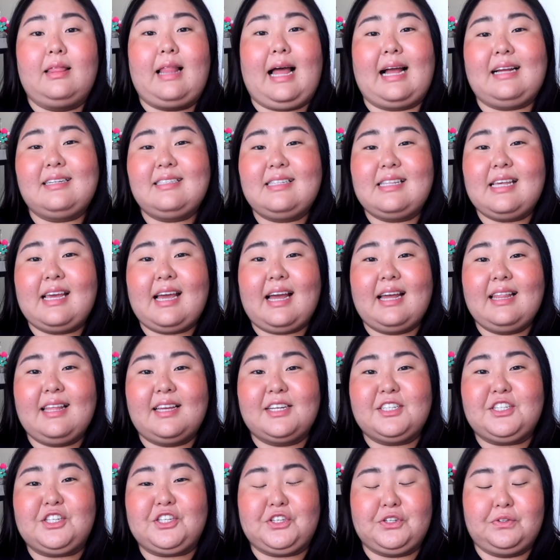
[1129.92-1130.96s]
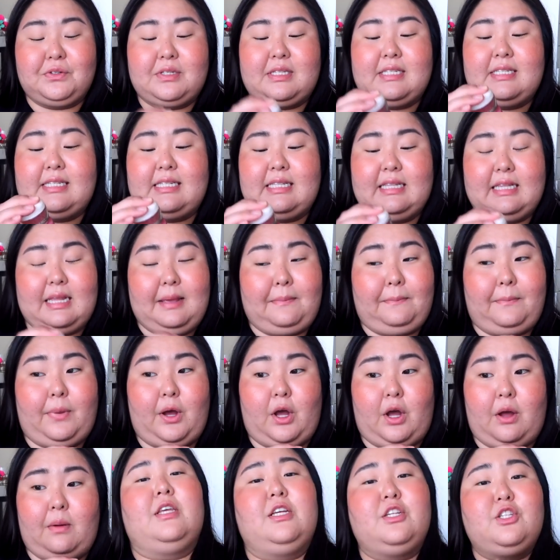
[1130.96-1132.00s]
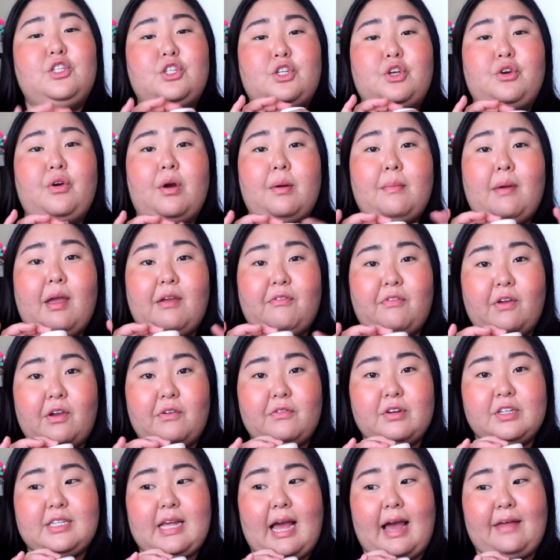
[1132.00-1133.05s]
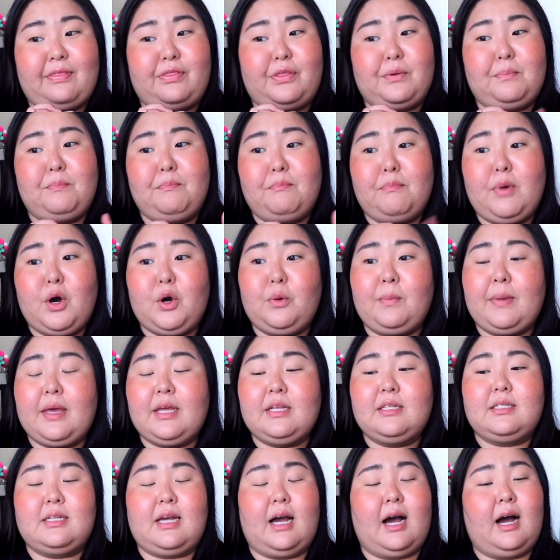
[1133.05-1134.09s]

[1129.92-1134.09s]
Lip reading: Last thing I like to use is lip balm. These two are my favorites at the moment.